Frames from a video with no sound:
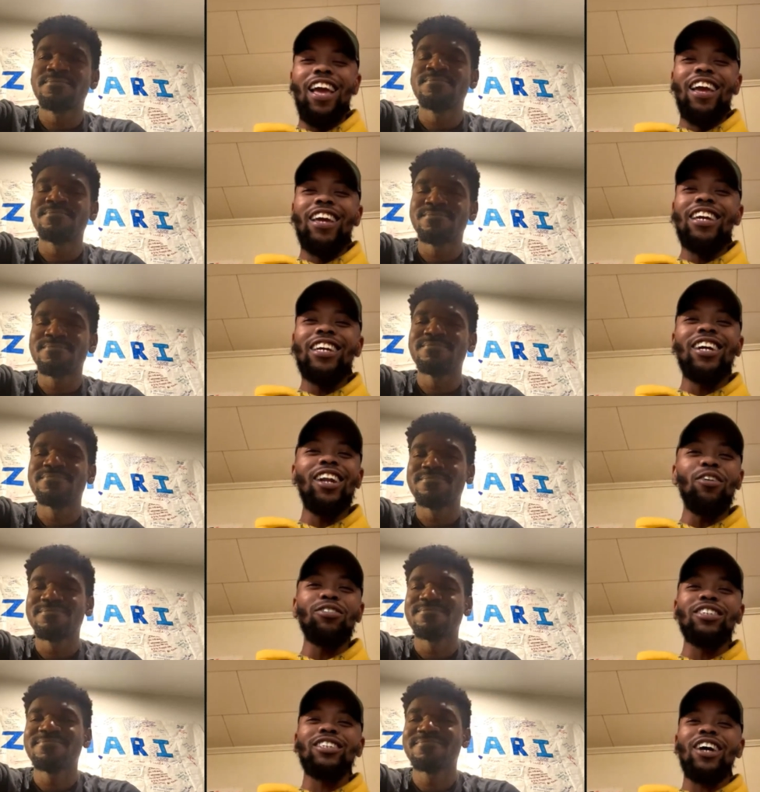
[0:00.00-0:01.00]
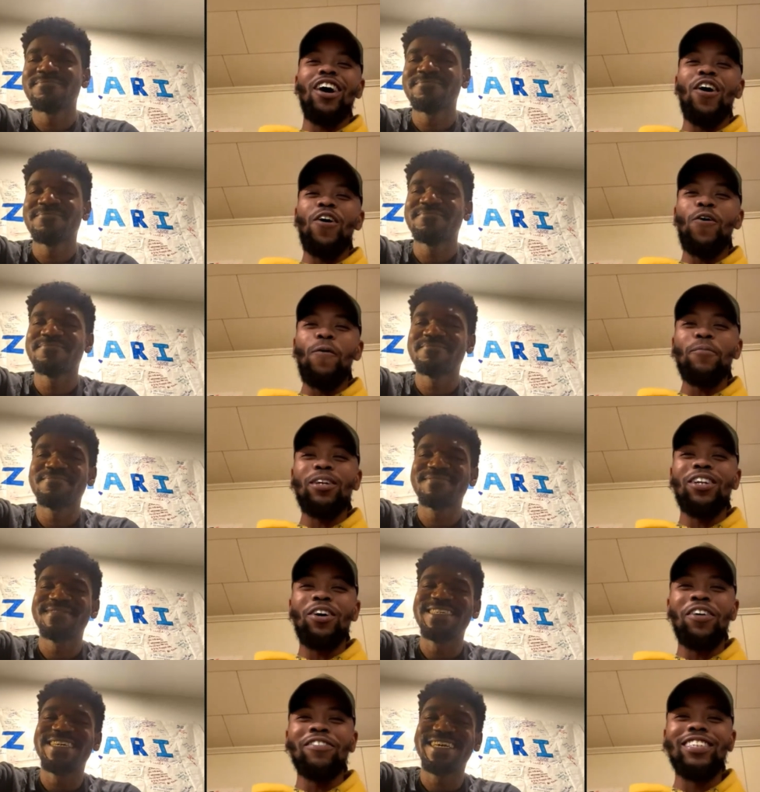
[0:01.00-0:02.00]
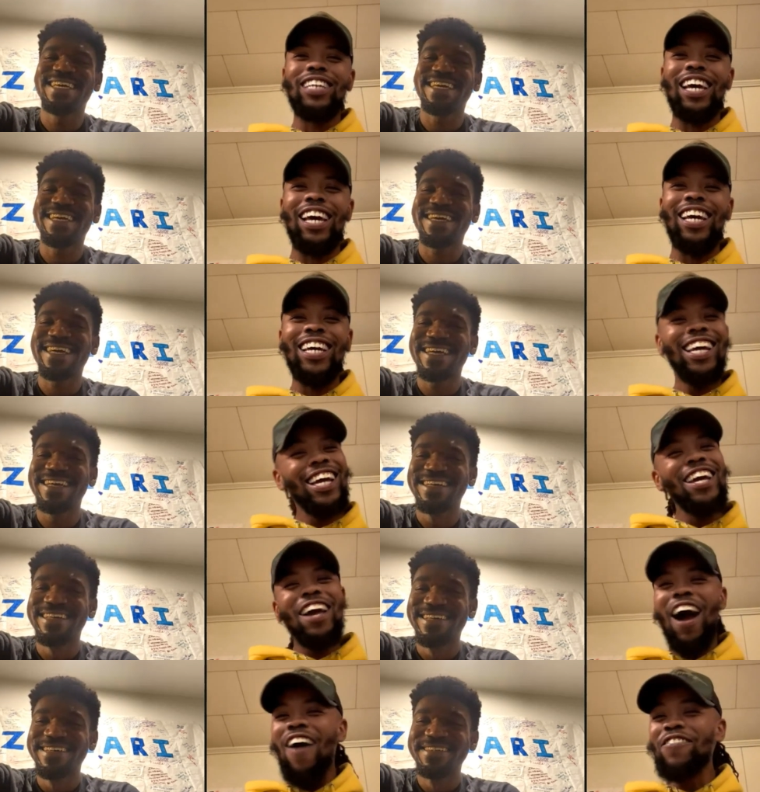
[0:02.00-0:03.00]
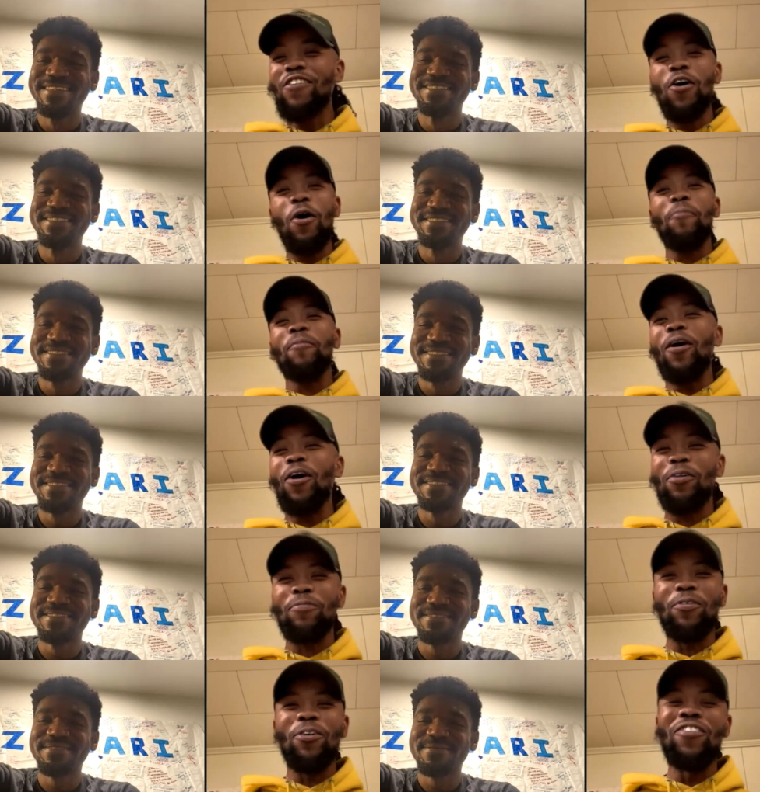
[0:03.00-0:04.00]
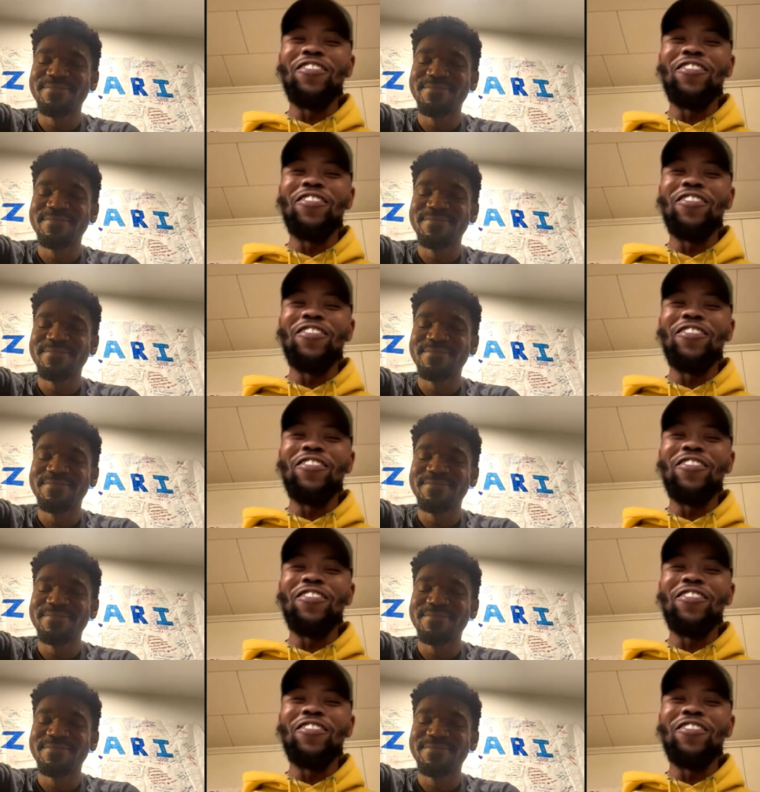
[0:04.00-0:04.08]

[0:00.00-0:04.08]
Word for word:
Speaker 1: he closest to home. You know what I'm saying? I'm going Baltimore,